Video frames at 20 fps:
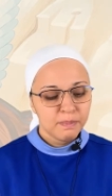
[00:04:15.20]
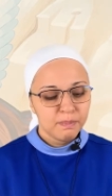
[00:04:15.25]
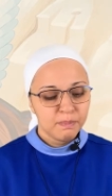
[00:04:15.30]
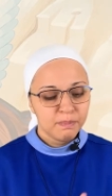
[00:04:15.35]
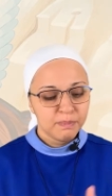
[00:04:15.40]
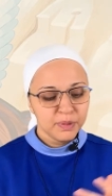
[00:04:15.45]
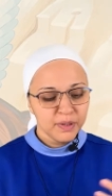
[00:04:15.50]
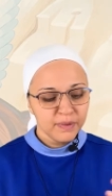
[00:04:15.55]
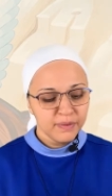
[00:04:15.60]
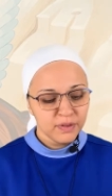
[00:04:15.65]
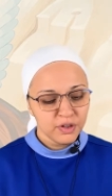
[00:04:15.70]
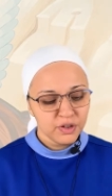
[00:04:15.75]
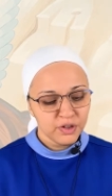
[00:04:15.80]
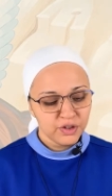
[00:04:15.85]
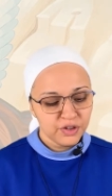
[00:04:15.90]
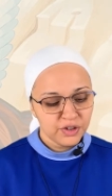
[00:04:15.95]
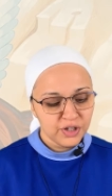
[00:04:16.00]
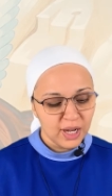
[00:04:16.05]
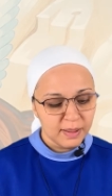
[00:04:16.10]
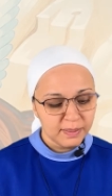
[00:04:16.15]
previous
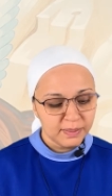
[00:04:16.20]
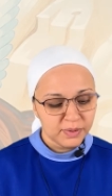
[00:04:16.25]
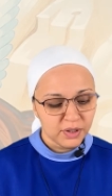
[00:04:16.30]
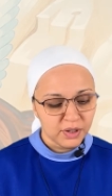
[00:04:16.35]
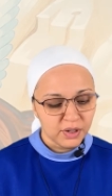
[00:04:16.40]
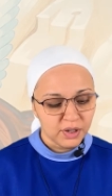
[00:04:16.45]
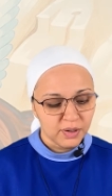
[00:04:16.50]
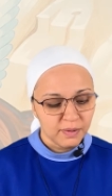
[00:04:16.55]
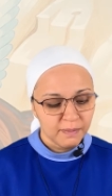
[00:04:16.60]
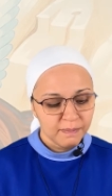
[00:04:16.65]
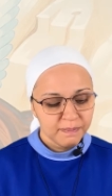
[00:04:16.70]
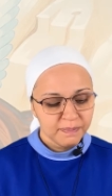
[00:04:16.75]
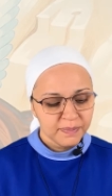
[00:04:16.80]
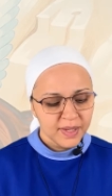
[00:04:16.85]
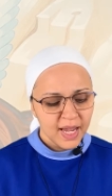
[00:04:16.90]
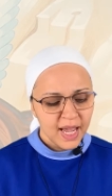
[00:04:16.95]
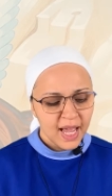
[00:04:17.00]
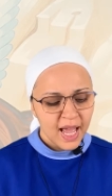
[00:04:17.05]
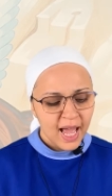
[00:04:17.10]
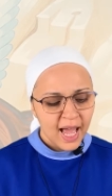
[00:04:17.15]
chapter.
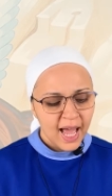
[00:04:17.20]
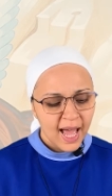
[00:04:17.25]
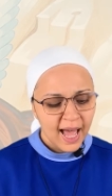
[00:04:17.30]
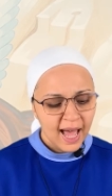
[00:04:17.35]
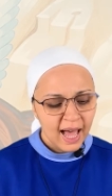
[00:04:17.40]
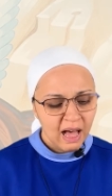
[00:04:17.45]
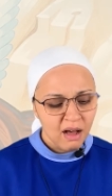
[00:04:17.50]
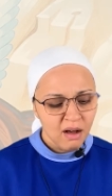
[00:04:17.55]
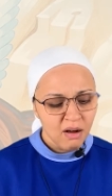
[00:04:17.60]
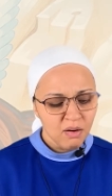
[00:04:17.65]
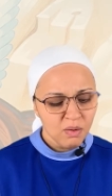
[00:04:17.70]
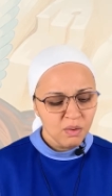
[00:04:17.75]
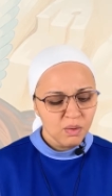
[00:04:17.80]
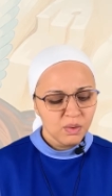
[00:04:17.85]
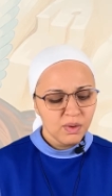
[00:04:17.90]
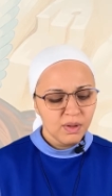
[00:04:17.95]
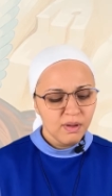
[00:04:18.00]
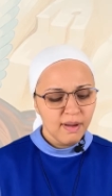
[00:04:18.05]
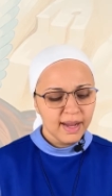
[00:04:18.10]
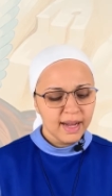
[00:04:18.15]
How
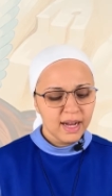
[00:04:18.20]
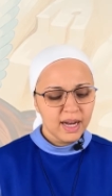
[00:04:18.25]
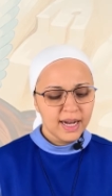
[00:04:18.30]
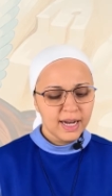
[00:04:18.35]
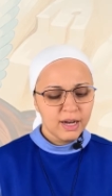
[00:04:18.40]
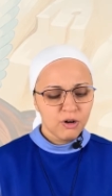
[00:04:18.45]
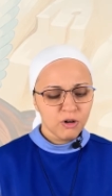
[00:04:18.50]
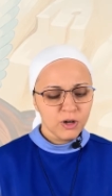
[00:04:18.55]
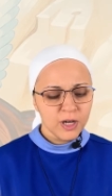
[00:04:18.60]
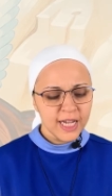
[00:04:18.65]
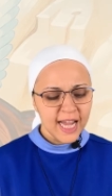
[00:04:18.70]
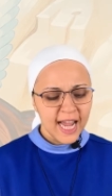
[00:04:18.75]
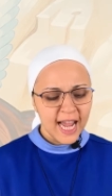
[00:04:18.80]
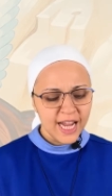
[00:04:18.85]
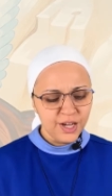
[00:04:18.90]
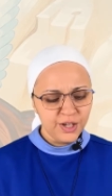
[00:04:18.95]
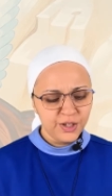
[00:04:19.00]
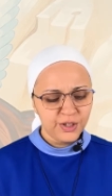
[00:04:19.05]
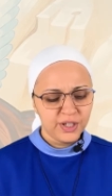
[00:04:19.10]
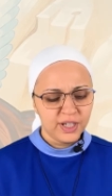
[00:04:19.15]

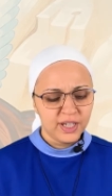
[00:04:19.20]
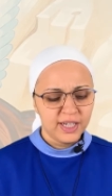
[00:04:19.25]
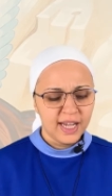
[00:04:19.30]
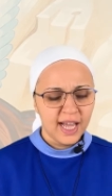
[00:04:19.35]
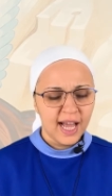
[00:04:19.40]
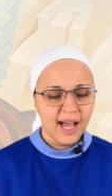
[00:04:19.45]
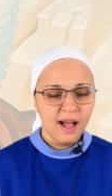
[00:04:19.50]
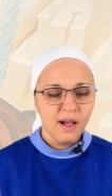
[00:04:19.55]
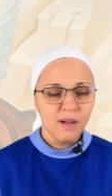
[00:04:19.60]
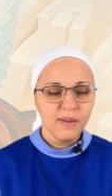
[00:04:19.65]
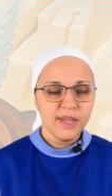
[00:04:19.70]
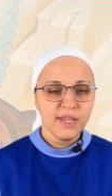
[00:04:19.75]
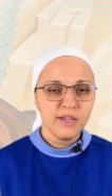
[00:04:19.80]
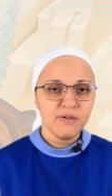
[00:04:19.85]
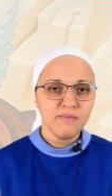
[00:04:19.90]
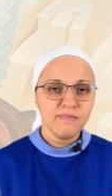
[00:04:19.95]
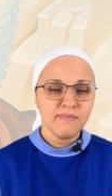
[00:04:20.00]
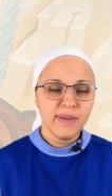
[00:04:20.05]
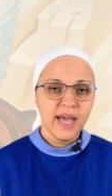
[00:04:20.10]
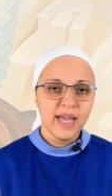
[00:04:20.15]
creation, how
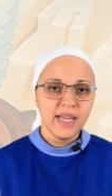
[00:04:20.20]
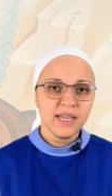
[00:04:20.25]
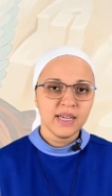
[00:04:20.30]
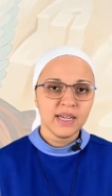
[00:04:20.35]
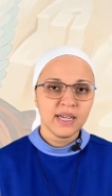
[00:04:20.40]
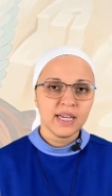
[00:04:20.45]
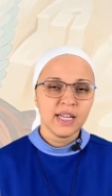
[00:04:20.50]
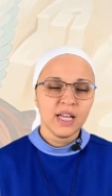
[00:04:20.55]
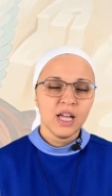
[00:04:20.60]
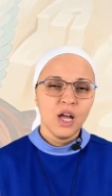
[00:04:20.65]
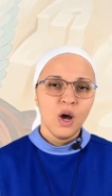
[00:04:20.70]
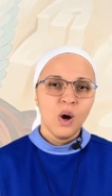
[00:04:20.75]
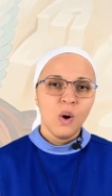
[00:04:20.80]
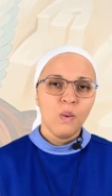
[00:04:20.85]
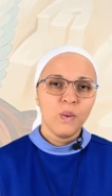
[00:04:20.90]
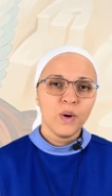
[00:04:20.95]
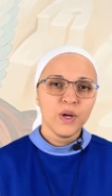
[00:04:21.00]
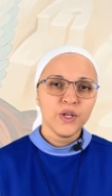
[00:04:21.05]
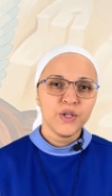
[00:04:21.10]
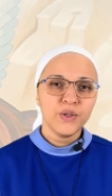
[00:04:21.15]
humanity
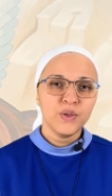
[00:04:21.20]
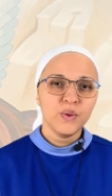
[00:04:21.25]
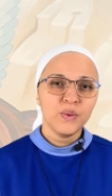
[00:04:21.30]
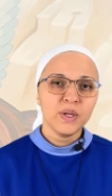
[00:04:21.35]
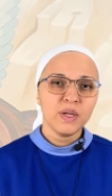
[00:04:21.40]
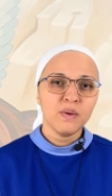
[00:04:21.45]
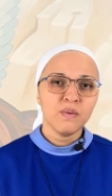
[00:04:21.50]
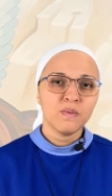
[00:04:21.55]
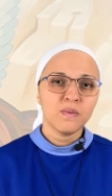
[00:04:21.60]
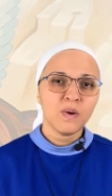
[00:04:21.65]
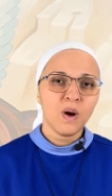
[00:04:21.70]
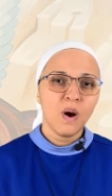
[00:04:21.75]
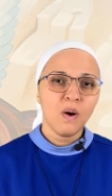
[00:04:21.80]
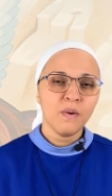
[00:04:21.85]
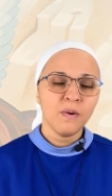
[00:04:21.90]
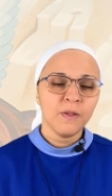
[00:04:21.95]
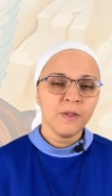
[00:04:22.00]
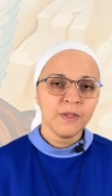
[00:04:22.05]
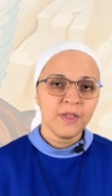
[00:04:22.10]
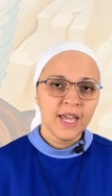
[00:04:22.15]
was doing
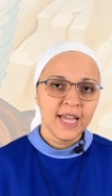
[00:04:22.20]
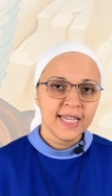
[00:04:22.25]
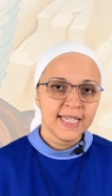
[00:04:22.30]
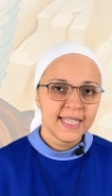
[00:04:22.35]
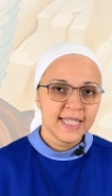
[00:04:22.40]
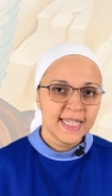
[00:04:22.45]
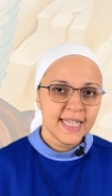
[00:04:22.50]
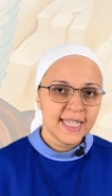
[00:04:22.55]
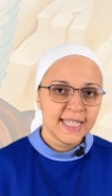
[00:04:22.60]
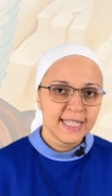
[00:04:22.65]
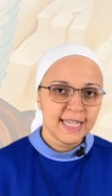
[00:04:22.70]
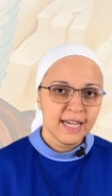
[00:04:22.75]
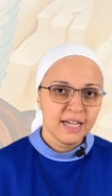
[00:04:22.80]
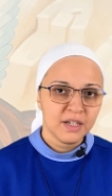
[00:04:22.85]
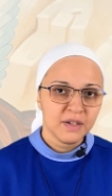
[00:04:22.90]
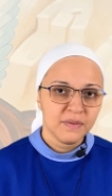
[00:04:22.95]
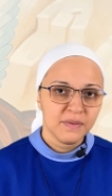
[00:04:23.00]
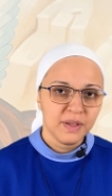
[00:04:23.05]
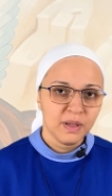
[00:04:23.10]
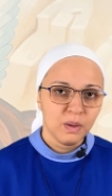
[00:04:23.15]
wrong things in the sight
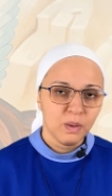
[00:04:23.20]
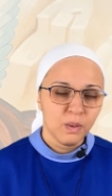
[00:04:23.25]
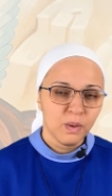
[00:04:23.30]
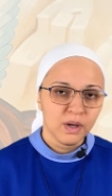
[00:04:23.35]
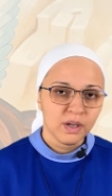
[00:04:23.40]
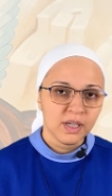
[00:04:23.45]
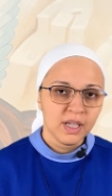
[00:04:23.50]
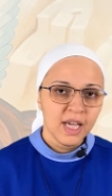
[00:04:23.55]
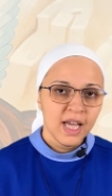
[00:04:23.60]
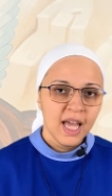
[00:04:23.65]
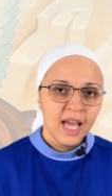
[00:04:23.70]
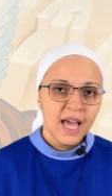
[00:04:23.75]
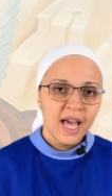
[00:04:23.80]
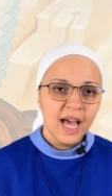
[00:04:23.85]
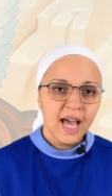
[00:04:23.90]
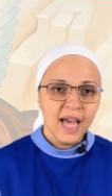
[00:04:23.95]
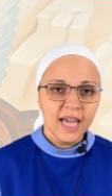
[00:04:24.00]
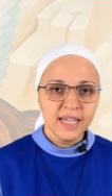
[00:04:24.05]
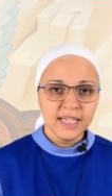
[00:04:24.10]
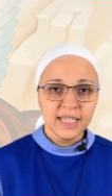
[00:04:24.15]
of the Lord.
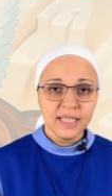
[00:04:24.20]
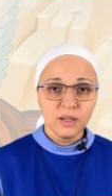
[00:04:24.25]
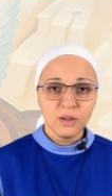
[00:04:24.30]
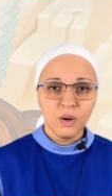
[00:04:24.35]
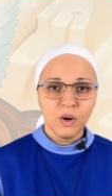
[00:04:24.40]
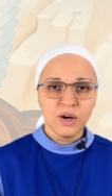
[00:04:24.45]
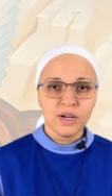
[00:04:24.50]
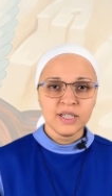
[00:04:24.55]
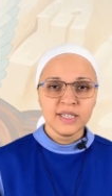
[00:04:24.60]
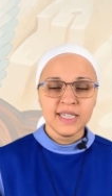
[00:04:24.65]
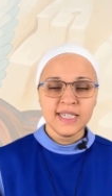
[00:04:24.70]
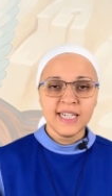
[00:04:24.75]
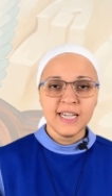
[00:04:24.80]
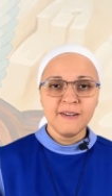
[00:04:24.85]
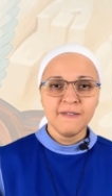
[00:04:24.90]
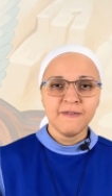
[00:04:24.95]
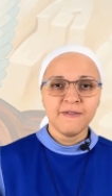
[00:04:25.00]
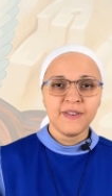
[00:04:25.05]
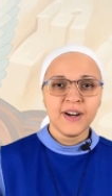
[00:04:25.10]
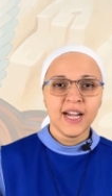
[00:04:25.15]
And the Lord didn't
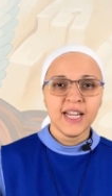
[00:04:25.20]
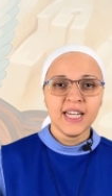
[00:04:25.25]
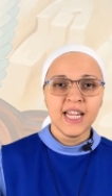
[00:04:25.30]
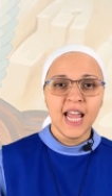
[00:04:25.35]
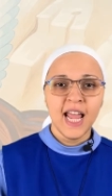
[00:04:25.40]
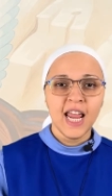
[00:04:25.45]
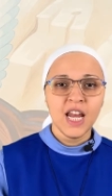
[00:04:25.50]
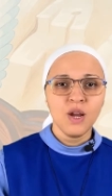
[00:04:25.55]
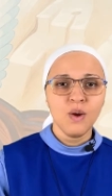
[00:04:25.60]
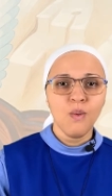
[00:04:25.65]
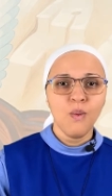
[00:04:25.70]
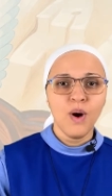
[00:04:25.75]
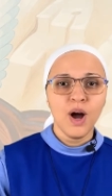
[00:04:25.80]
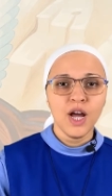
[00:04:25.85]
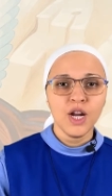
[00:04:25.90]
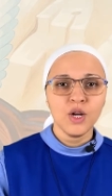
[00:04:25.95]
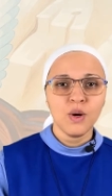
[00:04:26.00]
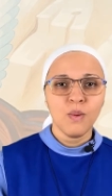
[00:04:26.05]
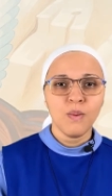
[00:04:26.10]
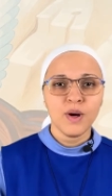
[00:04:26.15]
find
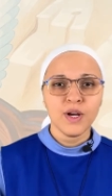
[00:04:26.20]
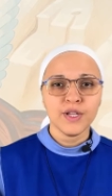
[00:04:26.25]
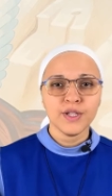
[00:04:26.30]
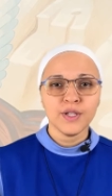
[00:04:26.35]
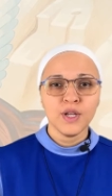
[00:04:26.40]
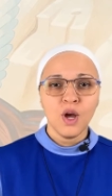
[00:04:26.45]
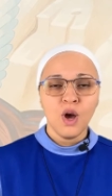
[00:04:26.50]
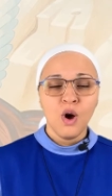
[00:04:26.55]
anyone who was